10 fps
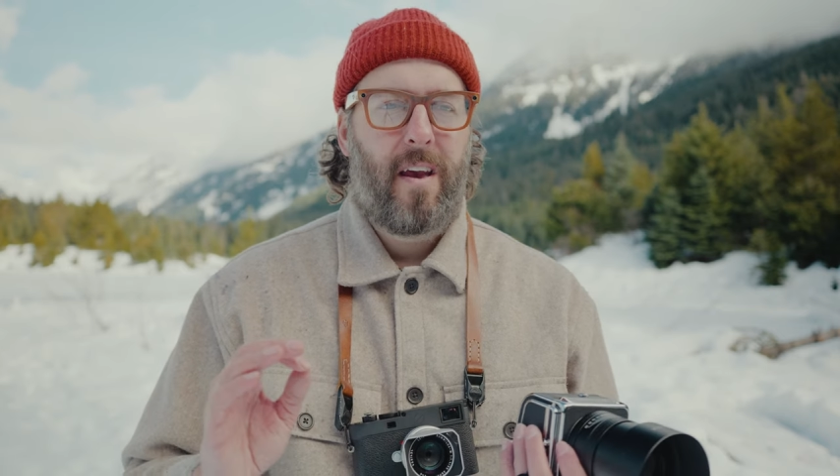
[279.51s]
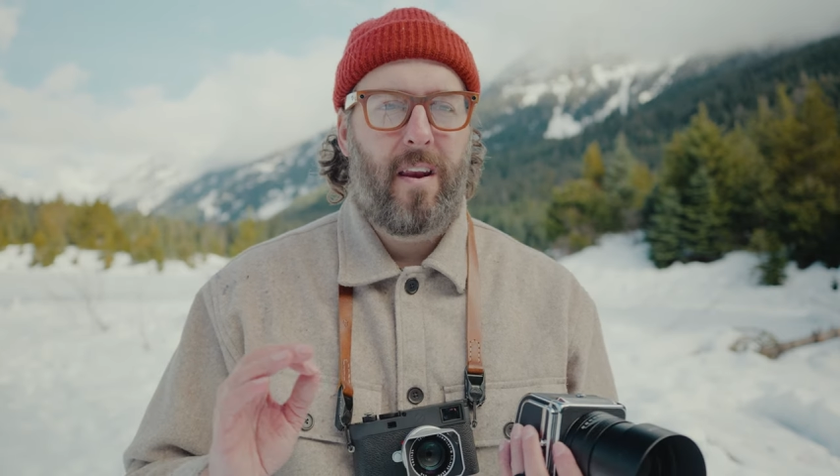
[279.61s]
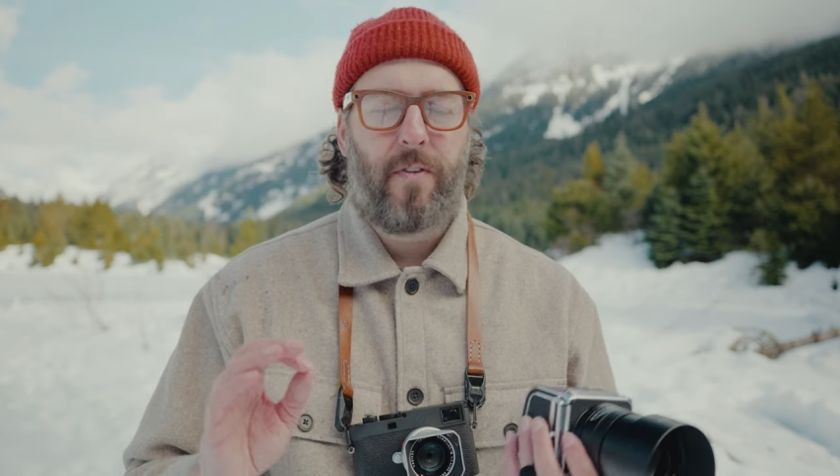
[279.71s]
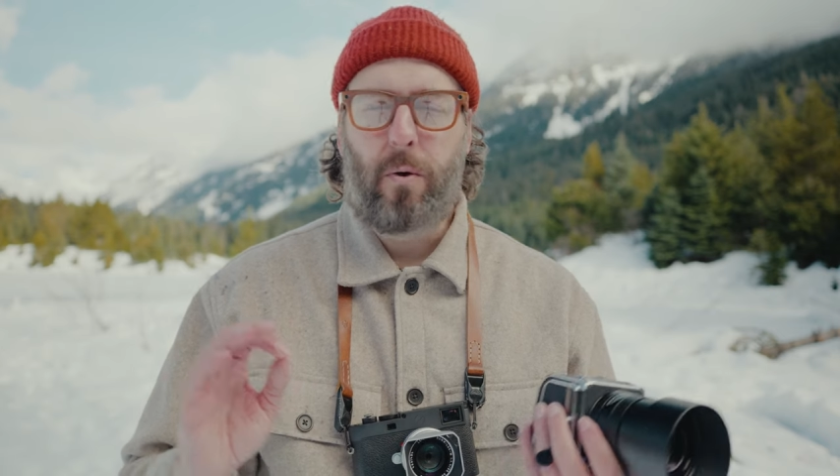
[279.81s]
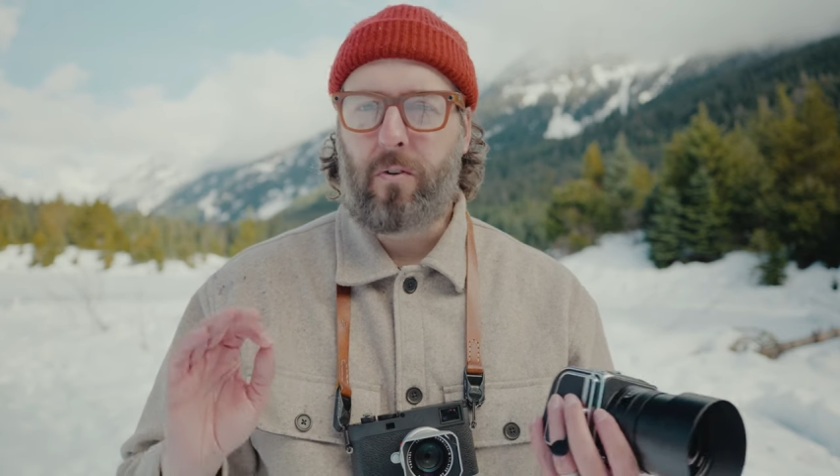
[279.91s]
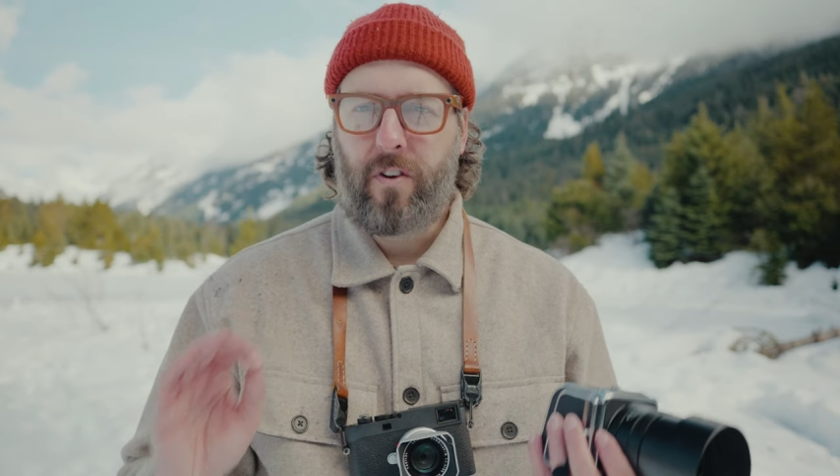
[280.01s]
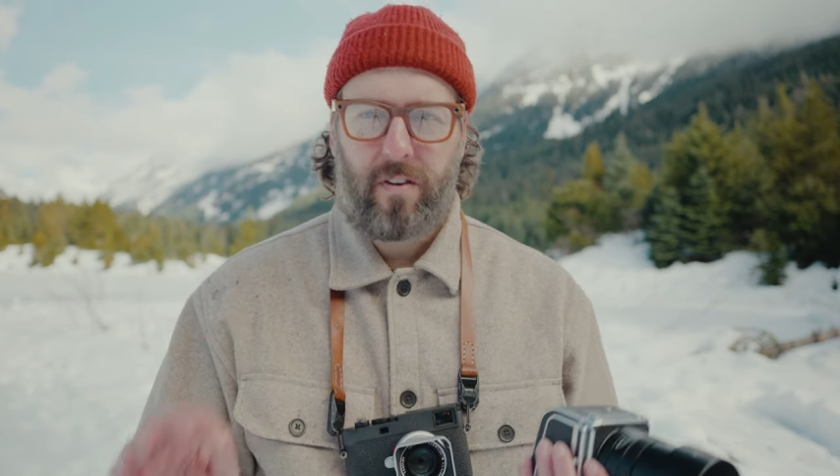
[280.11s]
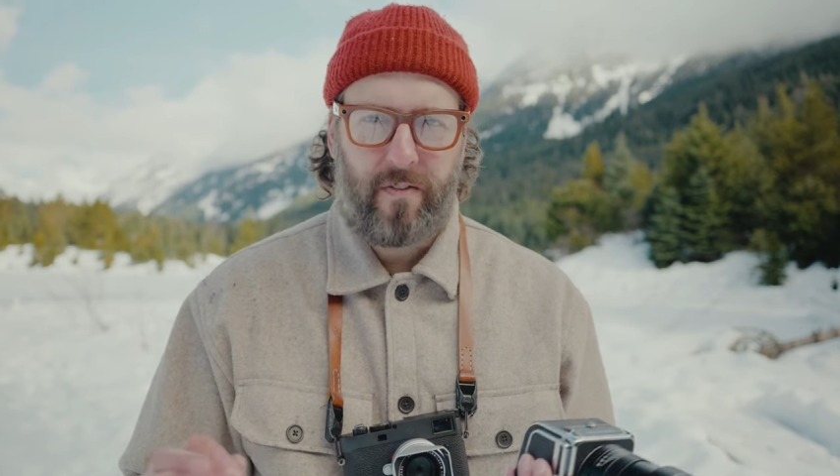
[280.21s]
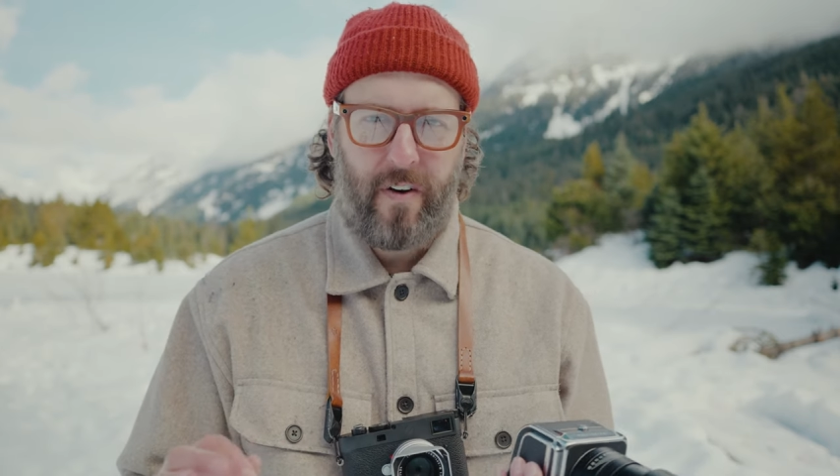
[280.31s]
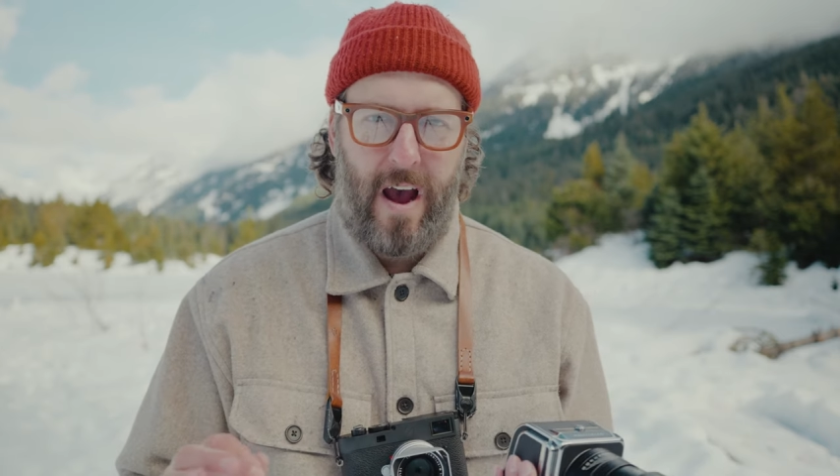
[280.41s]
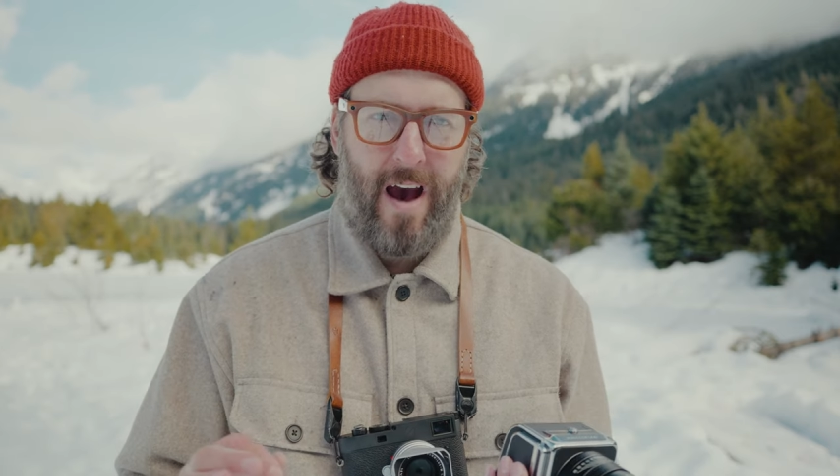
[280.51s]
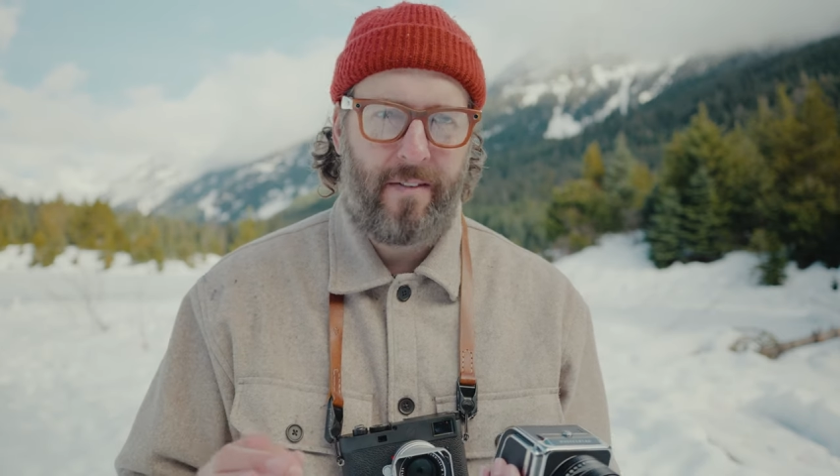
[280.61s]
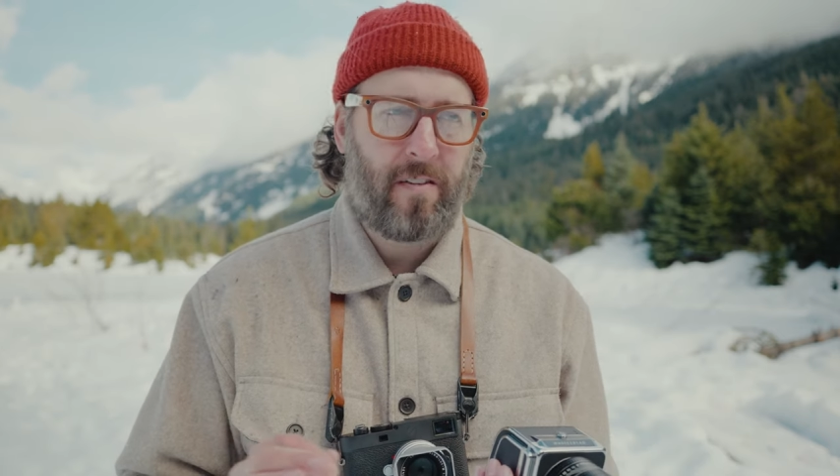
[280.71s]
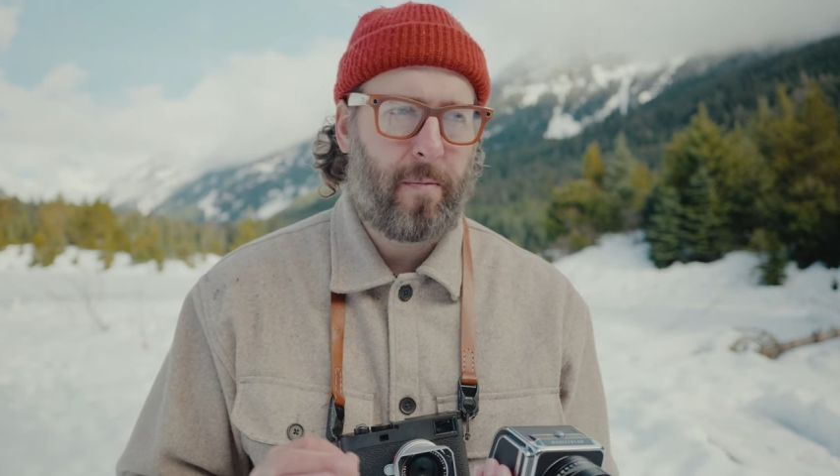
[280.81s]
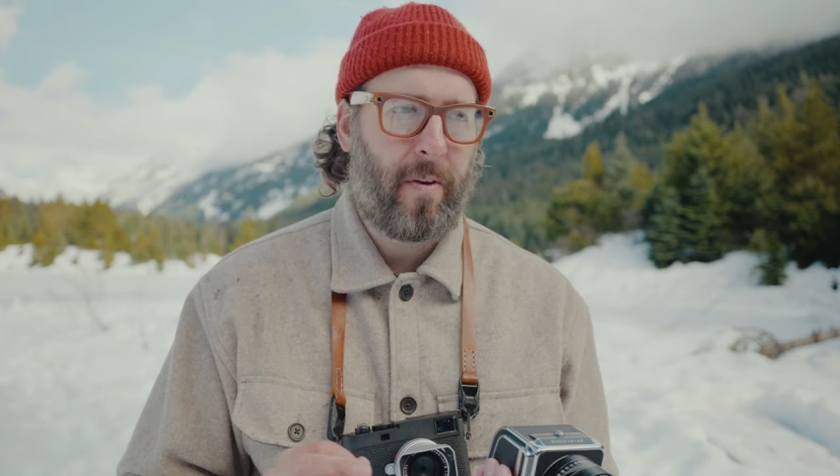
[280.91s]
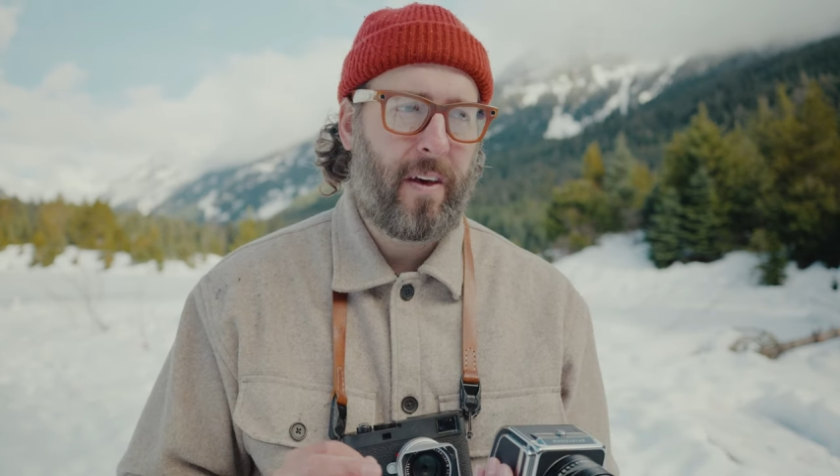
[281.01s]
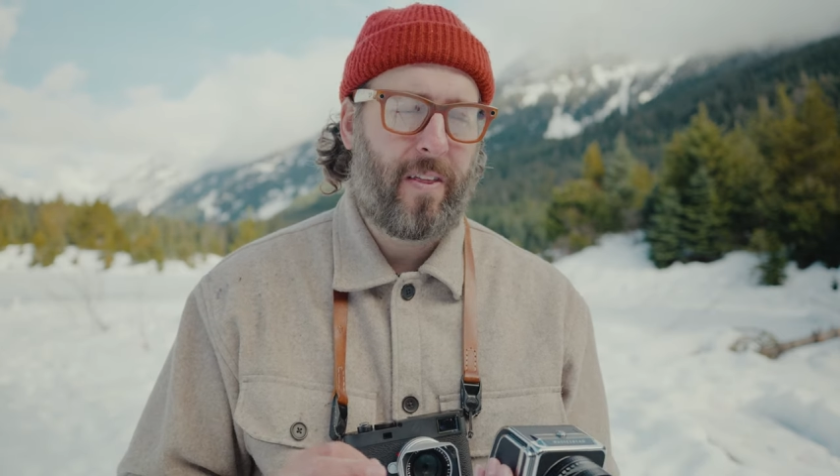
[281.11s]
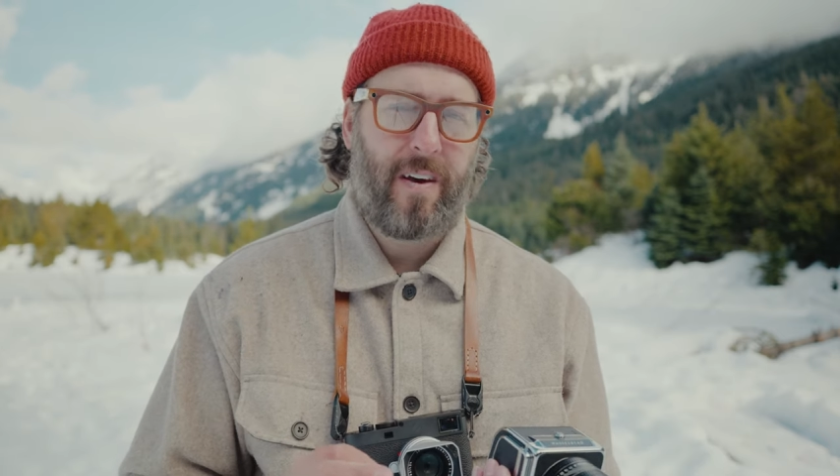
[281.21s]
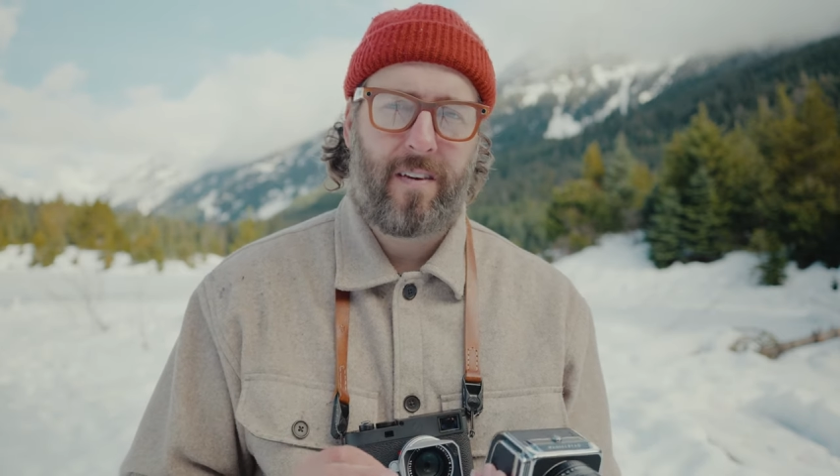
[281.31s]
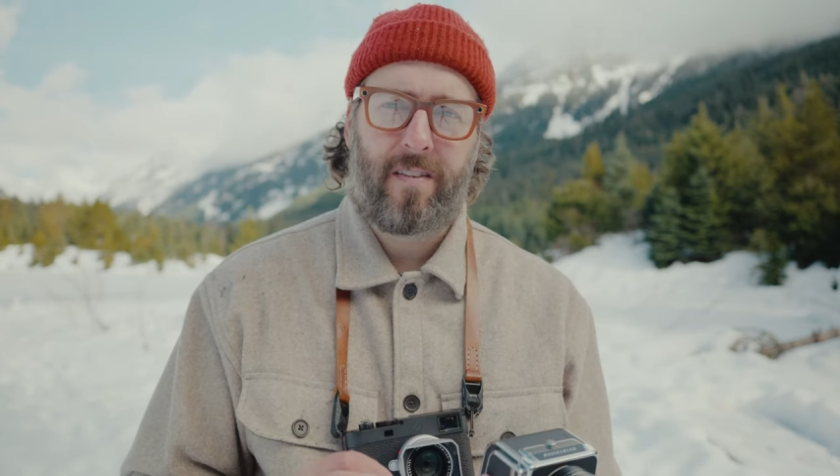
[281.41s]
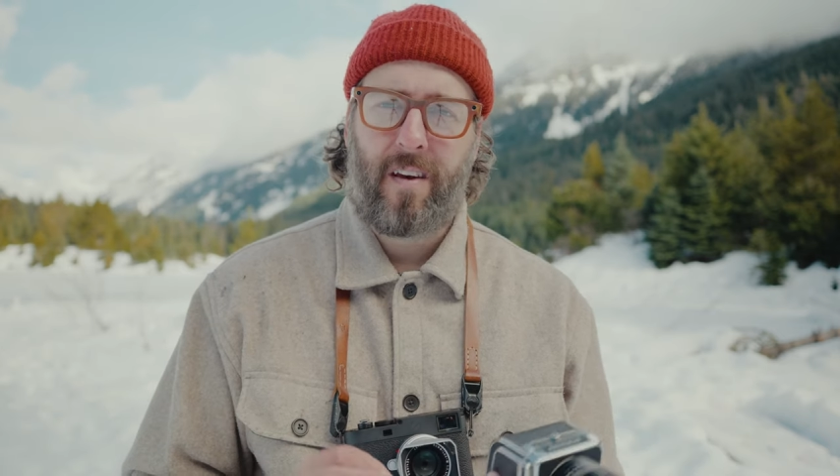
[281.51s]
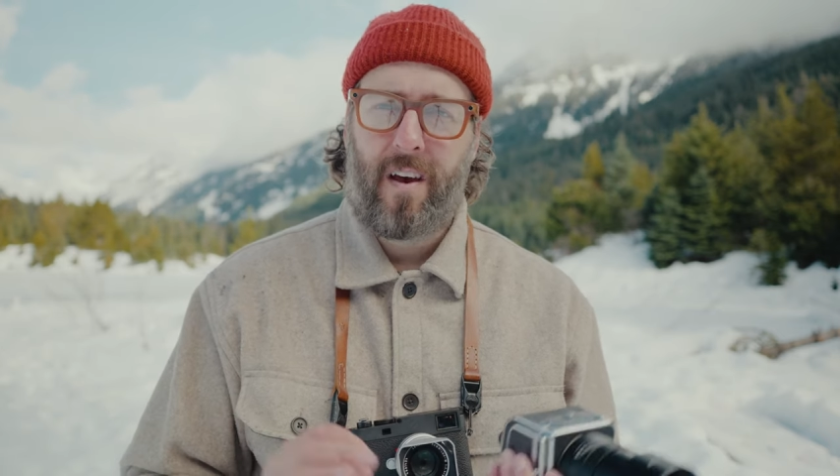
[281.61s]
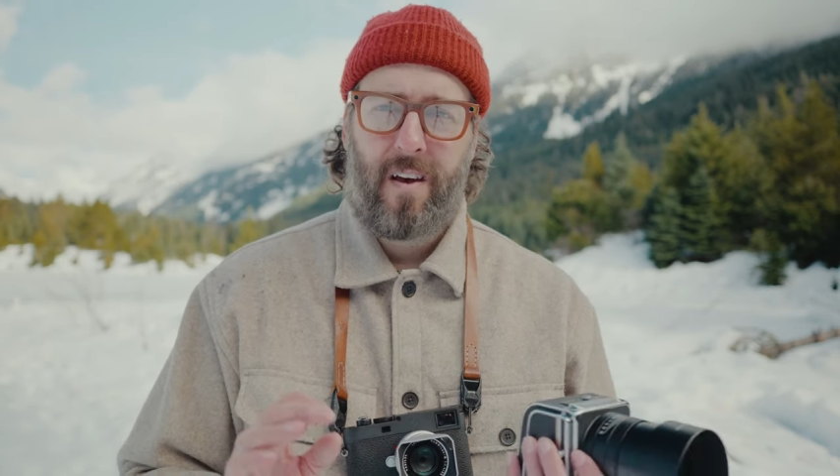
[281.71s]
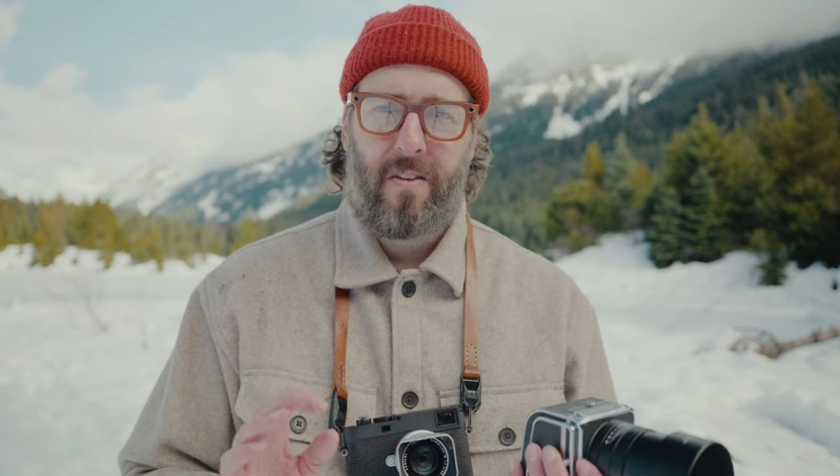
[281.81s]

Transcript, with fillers: And if you can justify having something like this,